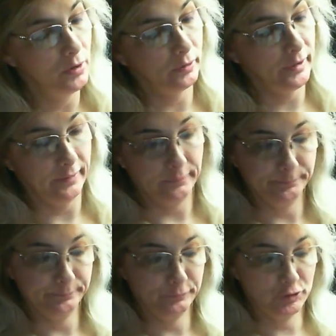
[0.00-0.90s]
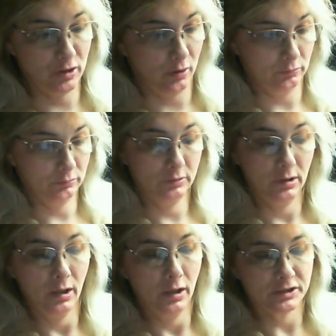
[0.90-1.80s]
Okay, so
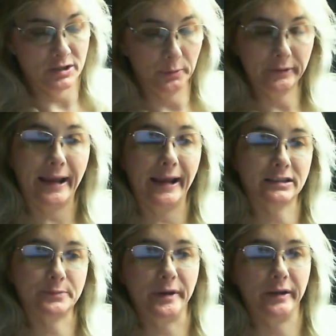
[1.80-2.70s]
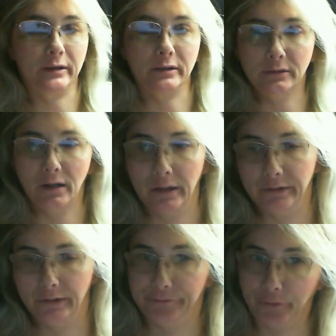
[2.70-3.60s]
someone asked me on the